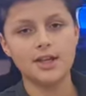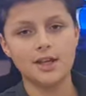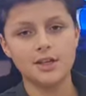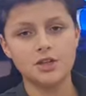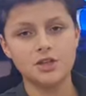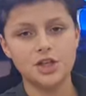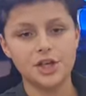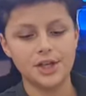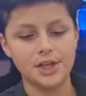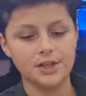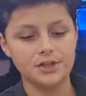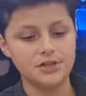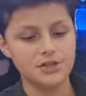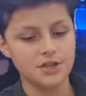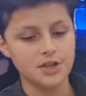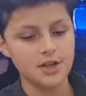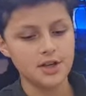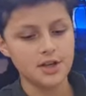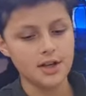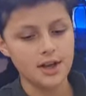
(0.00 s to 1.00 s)
can
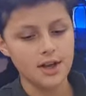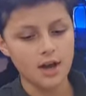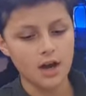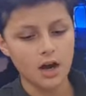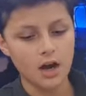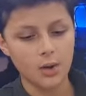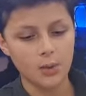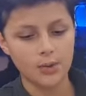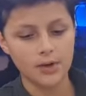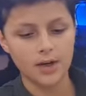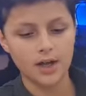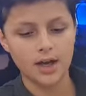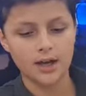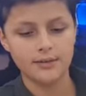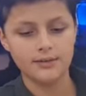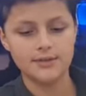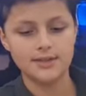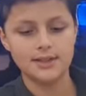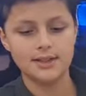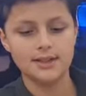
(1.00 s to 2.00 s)
change our
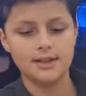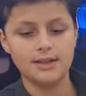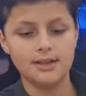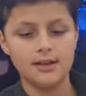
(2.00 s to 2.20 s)
lives,